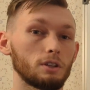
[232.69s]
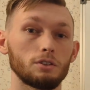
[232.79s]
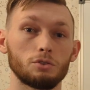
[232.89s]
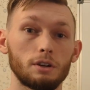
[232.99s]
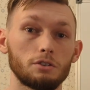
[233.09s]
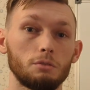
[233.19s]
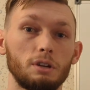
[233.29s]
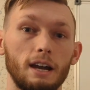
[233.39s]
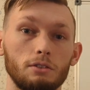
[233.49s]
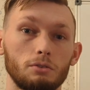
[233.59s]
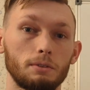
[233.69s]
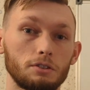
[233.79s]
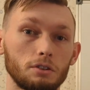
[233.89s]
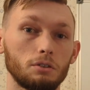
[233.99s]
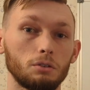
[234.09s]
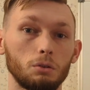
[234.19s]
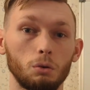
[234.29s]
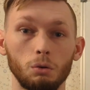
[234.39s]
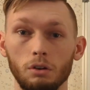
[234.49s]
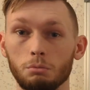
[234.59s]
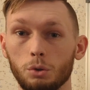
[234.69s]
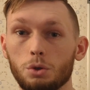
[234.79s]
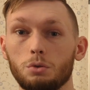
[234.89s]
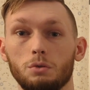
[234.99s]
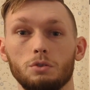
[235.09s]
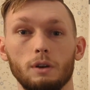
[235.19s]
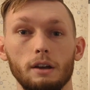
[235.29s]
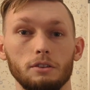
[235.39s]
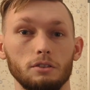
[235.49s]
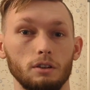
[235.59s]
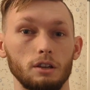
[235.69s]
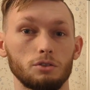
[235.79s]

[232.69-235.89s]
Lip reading: Stress could be either physical or emotional stress, okay?